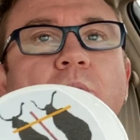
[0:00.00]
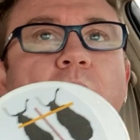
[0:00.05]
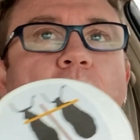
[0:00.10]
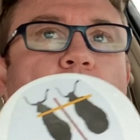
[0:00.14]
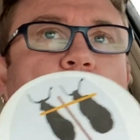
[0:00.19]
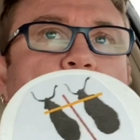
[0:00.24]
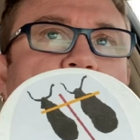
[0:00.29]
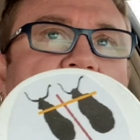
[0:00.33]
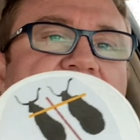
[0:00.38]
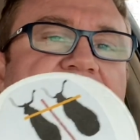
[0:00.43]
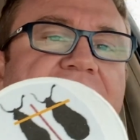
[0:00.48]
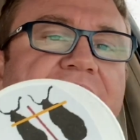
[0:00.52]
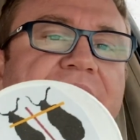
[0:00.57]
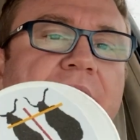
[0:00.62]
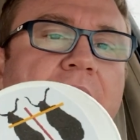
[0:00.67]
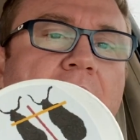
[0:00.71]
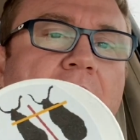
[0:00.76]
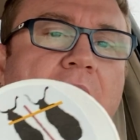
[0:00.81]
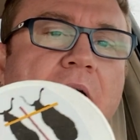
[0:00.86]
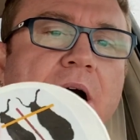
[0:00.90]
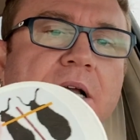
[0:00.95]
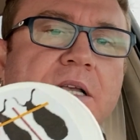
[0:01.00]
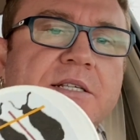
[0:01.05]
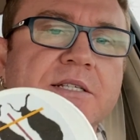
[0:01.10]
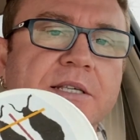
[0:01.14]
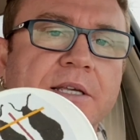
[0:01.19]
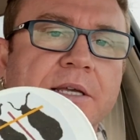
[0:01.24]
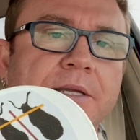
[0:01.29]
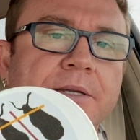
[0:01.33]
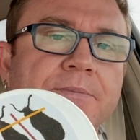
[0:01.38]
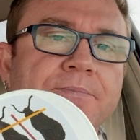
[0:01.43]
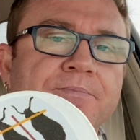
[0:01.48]
with
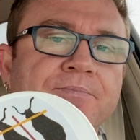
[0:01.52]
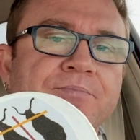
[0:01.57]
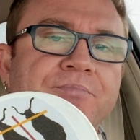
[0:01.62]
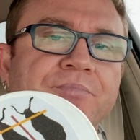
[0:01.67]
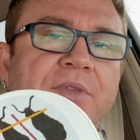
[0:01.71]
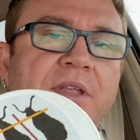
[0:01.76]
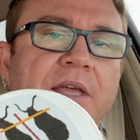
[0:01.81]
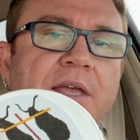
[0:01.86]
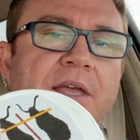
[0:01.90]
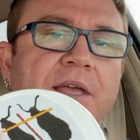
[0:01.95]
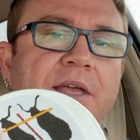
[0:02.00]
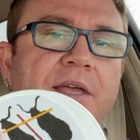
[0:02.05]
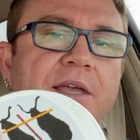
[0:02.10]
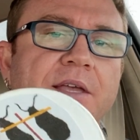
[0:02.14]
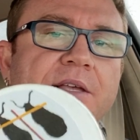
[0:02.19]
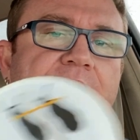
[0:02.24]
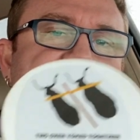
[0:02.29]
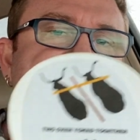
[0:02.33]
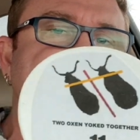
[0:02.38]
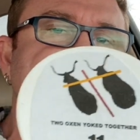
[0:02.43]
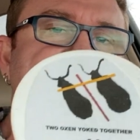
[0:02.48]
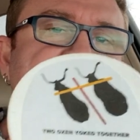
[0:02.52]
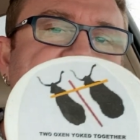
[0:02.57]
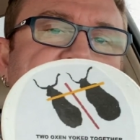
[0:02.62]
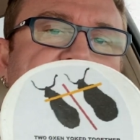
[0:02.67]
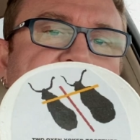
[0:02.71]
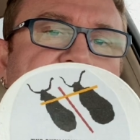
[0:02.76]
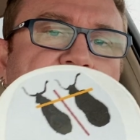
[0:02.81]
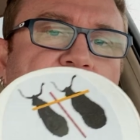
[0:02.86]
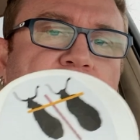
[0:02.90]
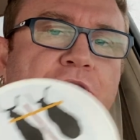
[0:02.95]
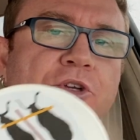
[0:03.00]
oxen is he
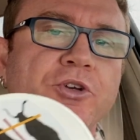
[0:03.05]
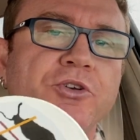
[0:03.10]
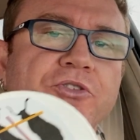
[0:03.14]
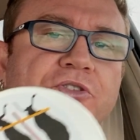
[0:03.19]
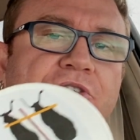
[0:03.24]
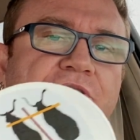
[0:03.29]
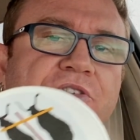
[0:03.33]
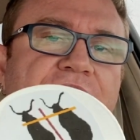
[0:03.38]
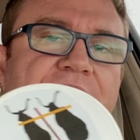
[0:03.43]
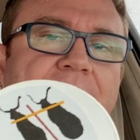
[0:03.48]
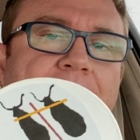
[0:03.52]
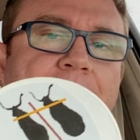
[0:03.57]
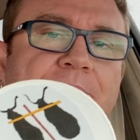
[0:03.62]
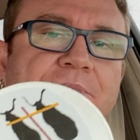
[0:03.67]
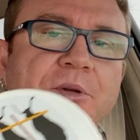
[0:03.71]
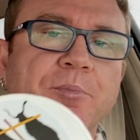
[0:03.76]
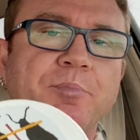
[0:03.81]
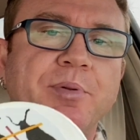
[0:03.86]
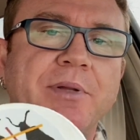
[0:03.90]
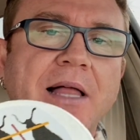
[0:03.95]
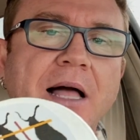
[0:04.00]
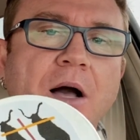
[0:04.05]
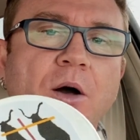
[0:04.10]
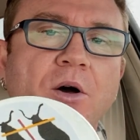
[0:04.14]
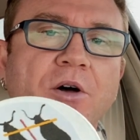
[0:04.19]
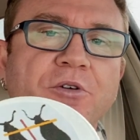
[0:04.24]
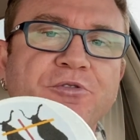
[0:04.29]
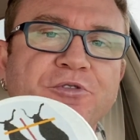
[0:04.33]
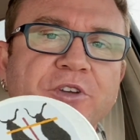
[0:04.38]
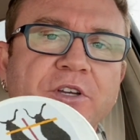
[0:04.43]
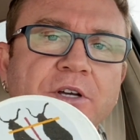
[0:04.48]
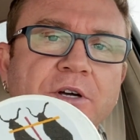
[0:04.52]
uses them to plow a
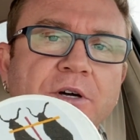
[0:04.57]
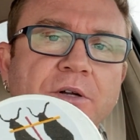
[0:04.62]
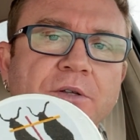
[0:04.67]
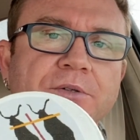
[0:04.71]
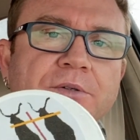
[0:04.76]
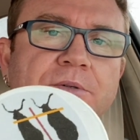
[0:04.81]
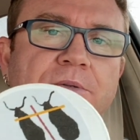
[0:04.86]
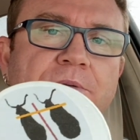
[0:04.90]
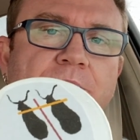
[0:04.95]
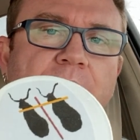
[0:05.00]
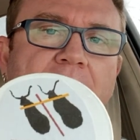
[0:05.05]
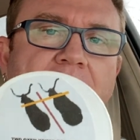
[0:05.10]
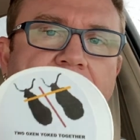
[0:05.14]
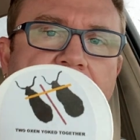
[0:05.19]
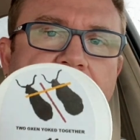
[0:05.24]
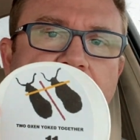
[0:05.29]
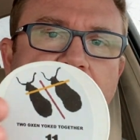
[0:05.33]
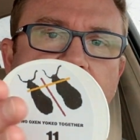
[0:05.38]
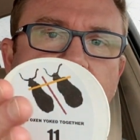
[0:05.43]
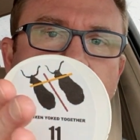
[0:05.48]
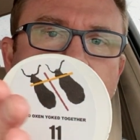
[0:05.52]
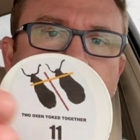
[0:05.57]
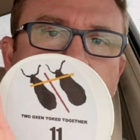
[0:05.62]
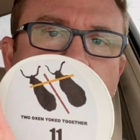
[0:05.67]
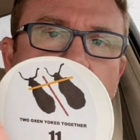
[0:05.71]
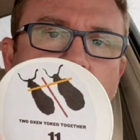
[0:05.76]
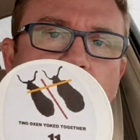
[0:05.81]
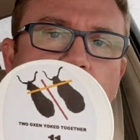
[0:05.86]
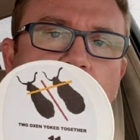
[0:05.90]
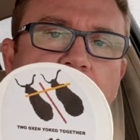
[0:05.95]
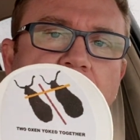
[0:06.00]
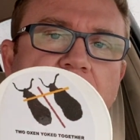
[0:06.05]
field, right? To
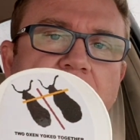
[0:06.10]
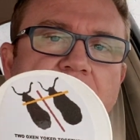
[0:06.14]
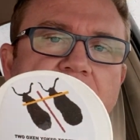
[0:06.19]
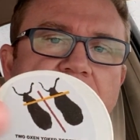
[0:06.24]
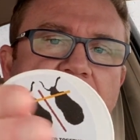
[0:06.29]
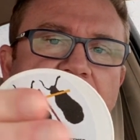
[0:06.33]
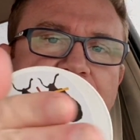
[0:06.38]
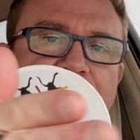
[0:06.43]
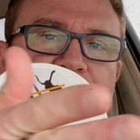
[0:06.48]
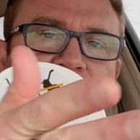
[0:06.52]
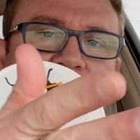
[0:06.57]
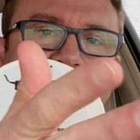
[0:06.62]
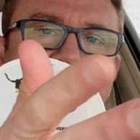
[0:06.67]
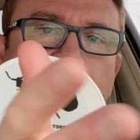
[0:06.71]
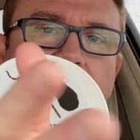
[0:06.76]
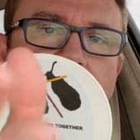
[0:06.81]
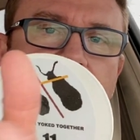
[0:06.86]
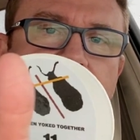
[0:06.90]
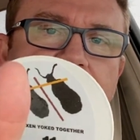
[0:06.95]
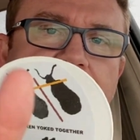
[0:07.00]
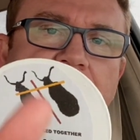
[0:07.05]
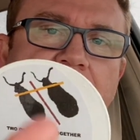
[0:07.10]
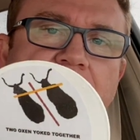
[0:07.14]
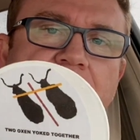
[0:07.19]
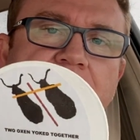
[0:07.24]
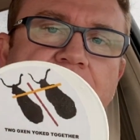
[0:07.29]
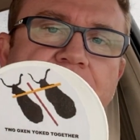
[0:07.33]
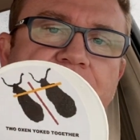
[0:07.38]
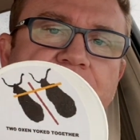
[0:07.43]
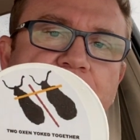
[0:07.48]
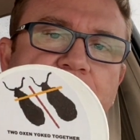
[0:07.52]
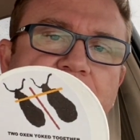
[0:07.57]
work the field,
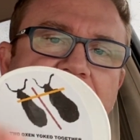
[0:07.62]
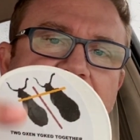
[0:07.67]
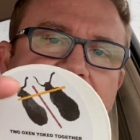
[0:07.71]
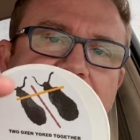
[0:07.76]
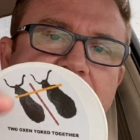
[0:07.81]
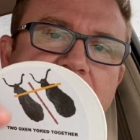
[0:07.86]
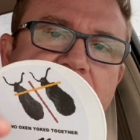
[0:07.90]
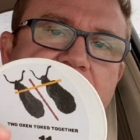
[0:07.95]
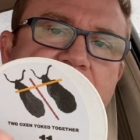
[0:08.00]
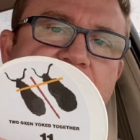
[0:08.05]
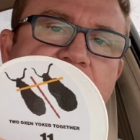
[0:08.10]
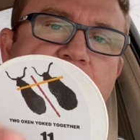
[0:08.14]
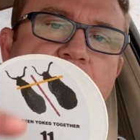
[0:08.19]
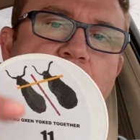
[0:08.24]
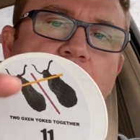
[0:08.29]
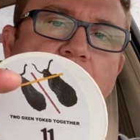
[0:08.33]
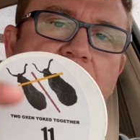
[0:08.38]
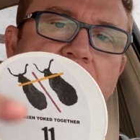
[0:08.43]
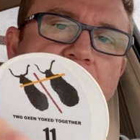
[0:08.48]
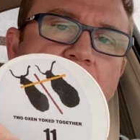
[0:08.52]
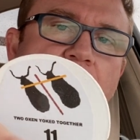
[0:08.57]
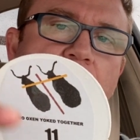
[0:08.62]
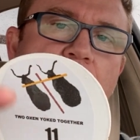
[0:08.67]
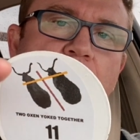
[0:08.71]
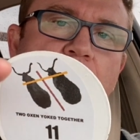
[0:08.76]
to get the soil